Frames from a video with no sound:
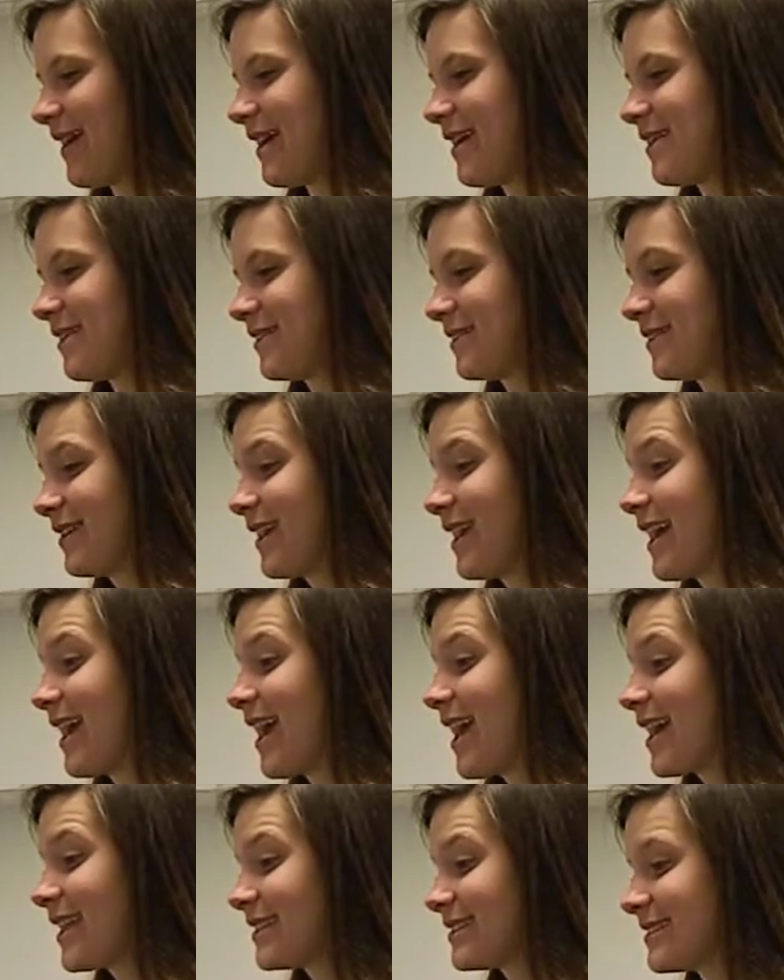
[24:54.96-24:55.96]
just repeat
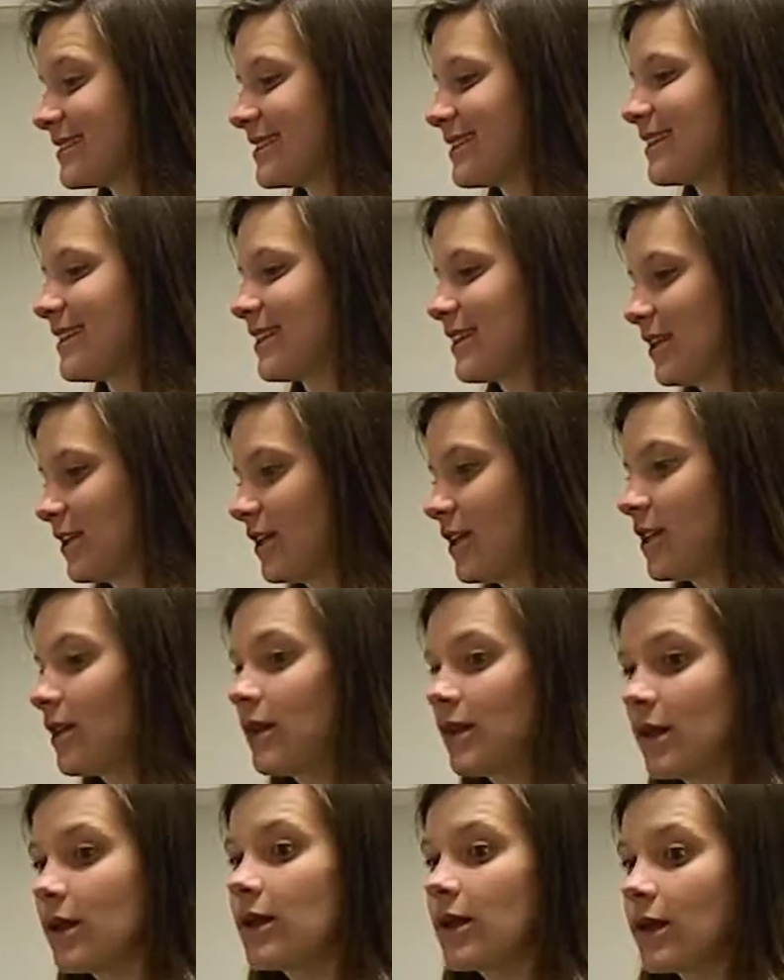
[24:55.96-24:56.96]
after me, I guess. I know
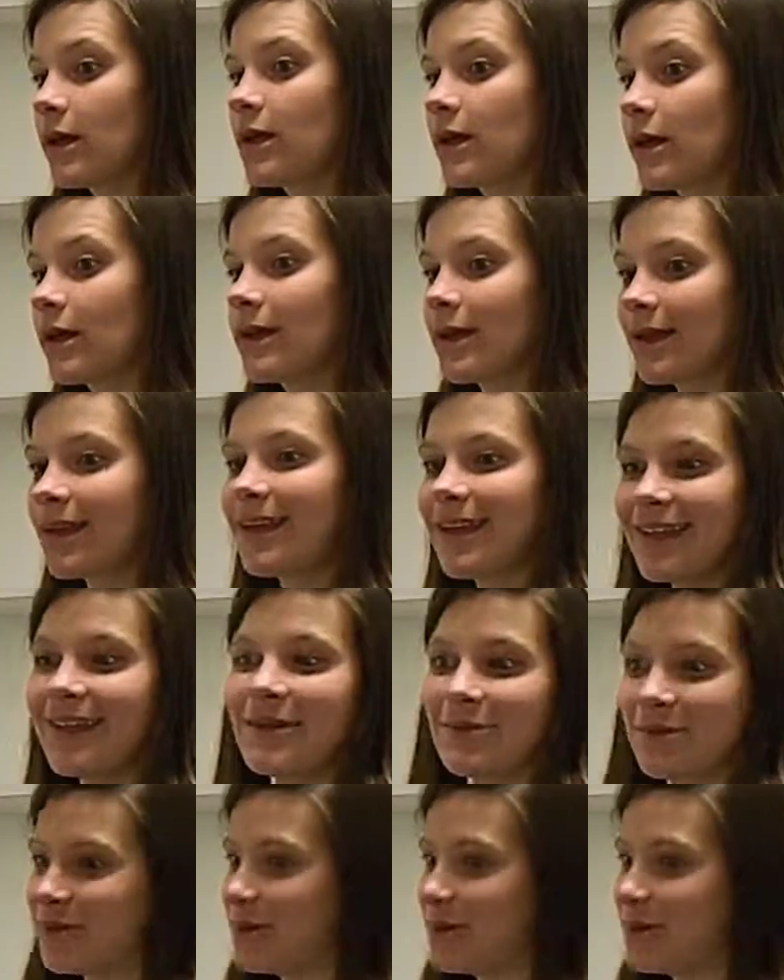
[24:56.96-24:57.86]
you can read it just fine. But